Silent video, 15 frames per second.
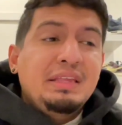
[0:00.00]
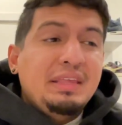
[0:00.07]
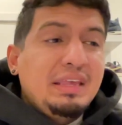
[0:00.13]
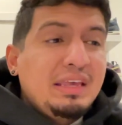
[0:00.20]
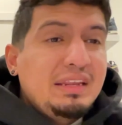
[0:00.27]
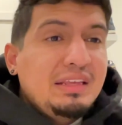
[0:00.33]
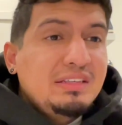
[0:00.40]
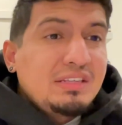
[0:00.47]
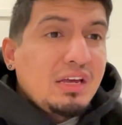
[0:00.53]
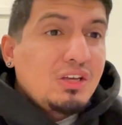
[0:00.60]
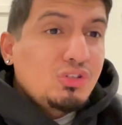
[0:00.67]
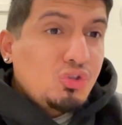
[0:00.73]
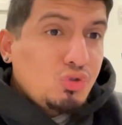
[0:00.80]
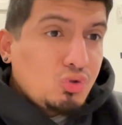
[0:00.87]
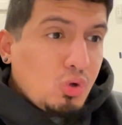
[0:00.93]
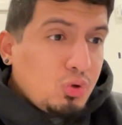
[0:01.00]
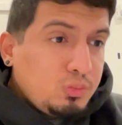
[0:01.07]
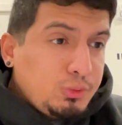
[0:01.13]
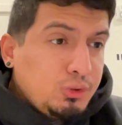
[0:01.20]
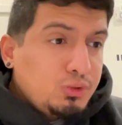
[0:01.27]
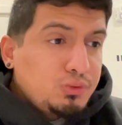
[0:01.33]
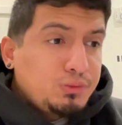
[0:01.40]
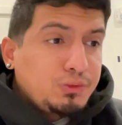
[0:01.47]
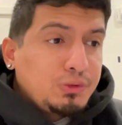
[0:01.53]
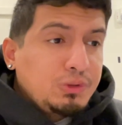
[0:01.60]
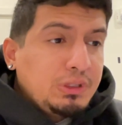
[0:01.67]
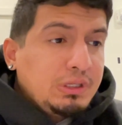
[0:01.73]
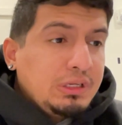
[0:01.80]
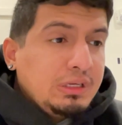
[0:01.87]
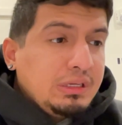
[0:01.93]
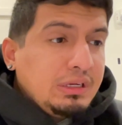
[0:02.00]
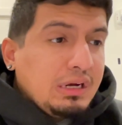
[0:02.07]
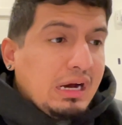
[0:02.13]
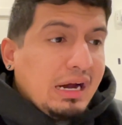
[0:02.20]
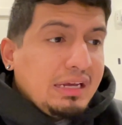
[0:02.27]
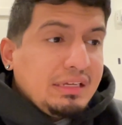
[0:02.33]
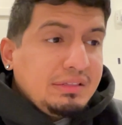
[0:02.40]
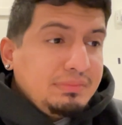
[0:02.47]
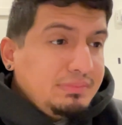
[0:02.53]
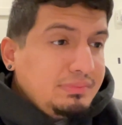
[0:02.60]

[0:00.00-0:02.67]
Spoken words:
It is so beautiful. I'm